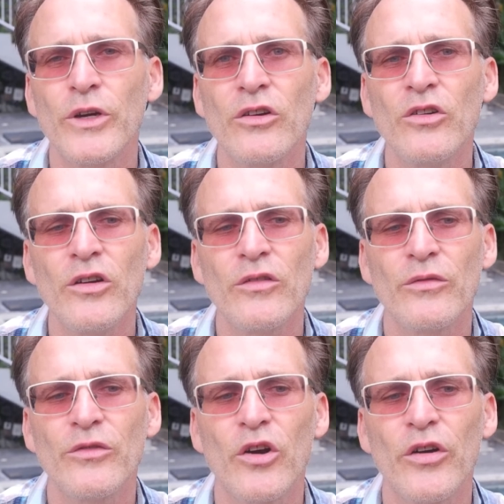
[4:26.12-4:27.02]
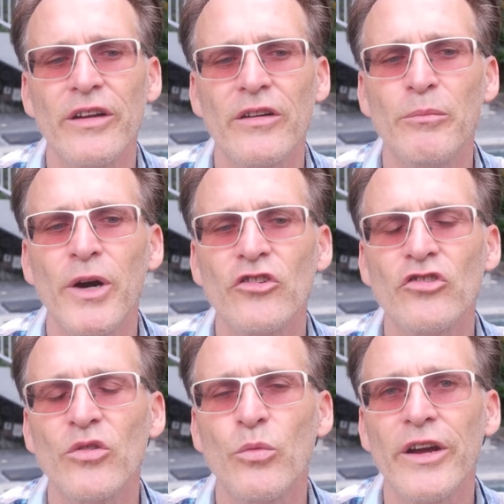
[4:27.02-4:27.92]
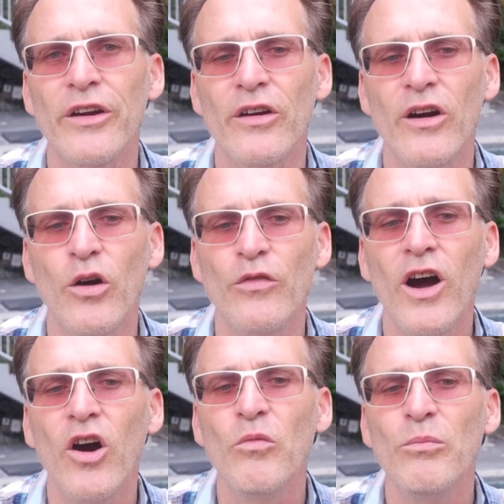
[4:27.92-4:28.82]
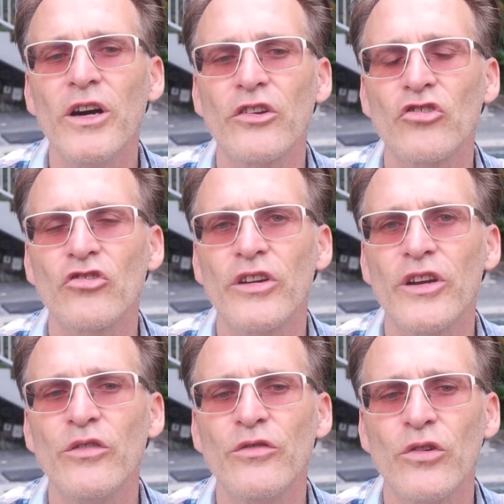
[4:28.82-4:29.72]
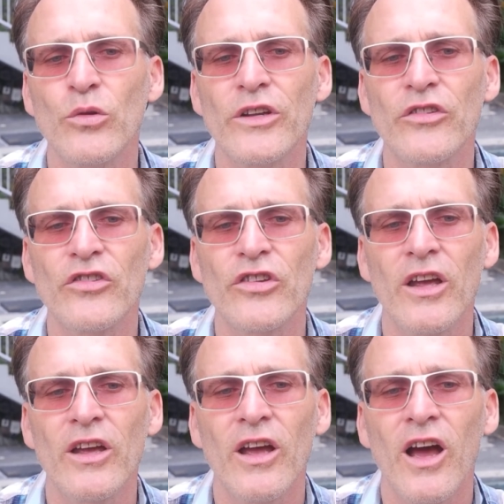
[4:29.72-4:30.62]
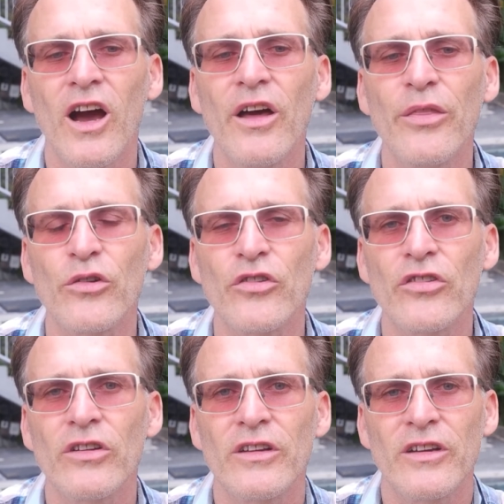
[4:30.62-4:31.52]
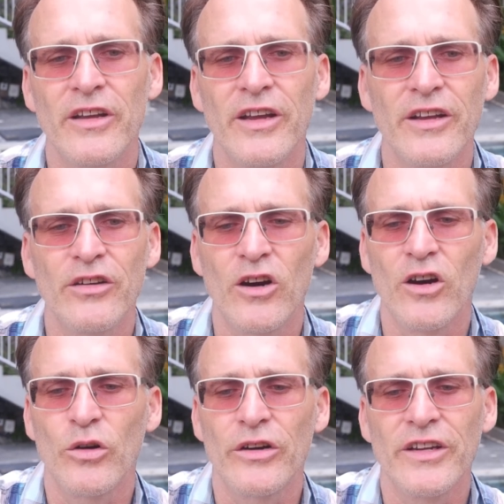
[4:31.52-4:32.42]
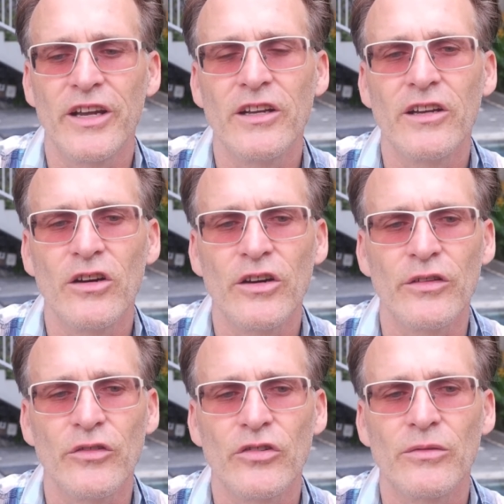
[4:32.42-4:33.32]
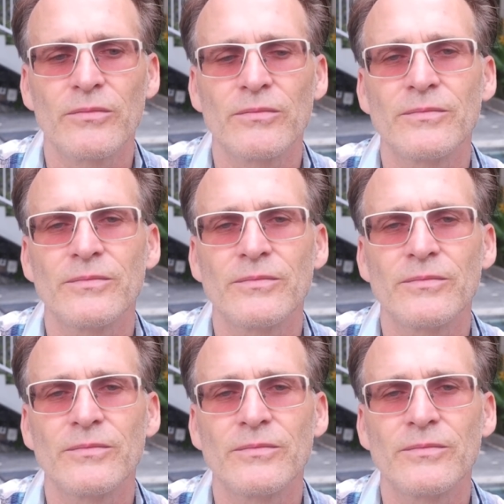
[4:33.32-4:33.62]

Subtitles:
We are not very much aware of how much influence others in our daily lives.